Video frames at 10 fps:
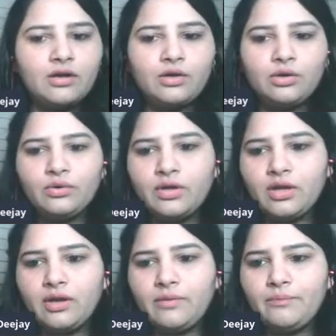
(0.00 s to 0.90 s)

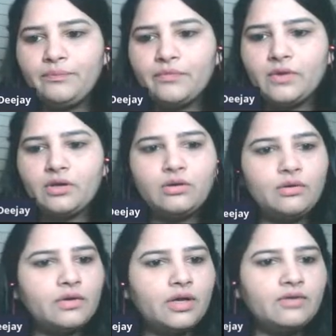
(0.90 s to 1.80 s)
Okay.
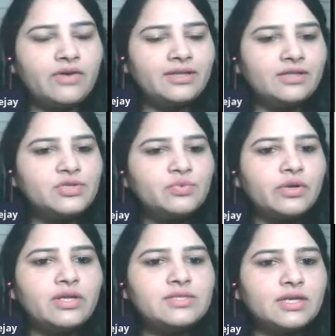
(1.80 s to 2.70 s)
Okay. Write this
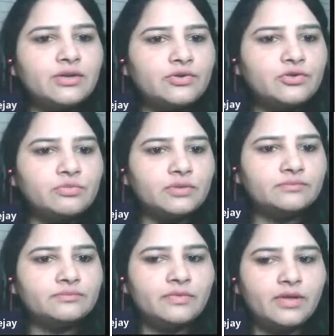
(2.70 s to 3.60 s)
one and send it to me.
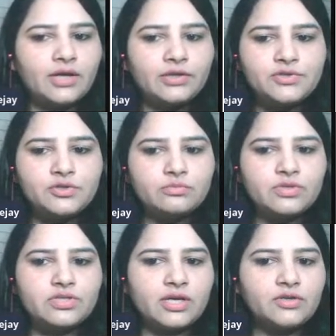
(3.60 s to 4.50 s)
Thank you so
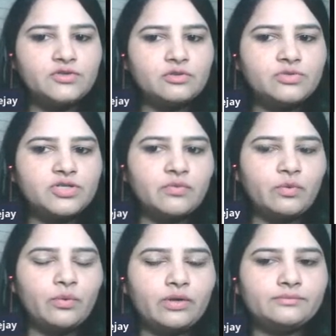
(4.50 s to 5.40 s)
much. Thank you so much,
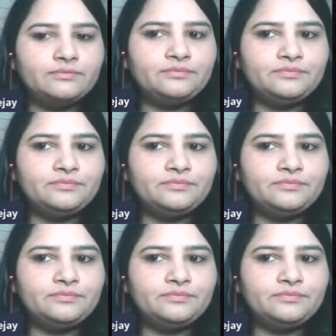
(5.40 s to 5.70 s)
everyone.